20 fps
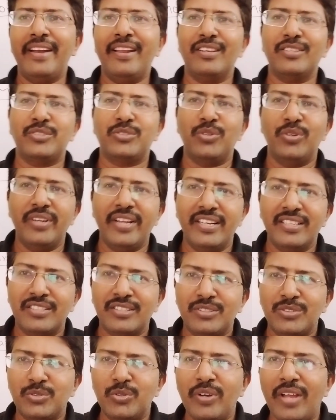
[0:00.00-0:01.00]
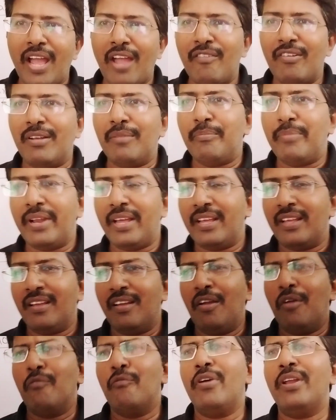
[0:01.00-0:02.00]
My dear students, today I will
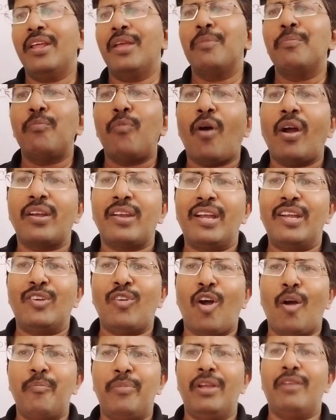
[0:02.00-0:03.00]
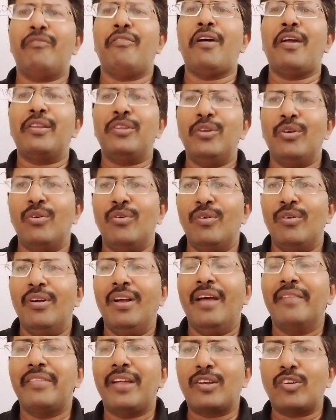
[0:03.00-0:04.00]
bring very important topic for
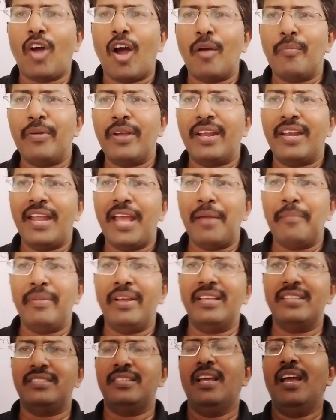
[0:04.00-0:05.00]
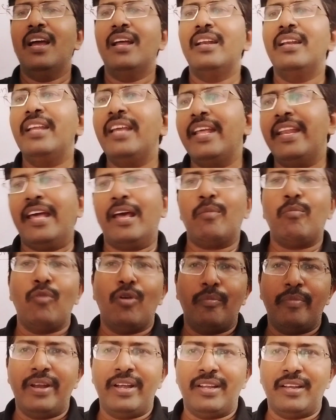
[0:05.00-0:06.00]
you. The topic name is linear
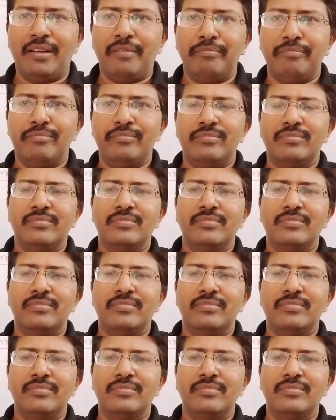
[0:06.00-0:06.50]
momentum.